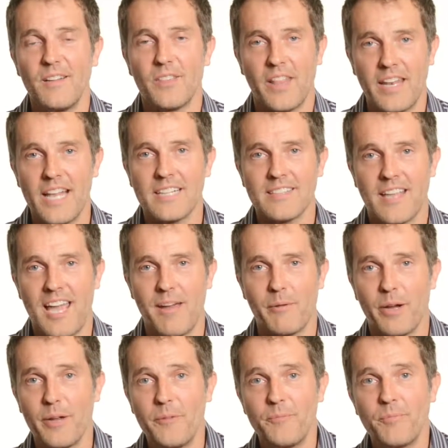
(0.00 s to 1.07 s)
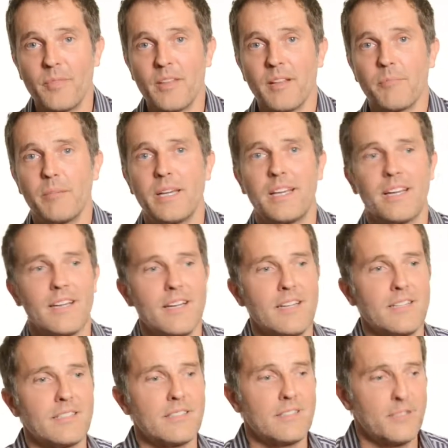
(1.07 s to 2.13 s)
The next camera.
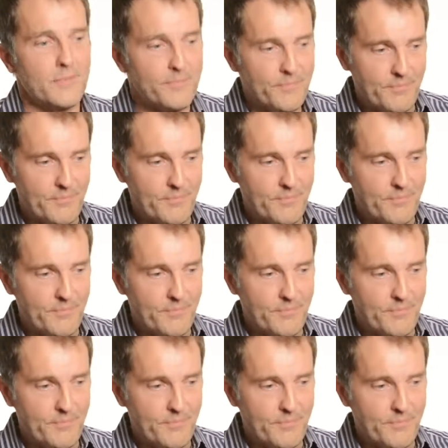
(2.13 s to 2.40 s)
Because,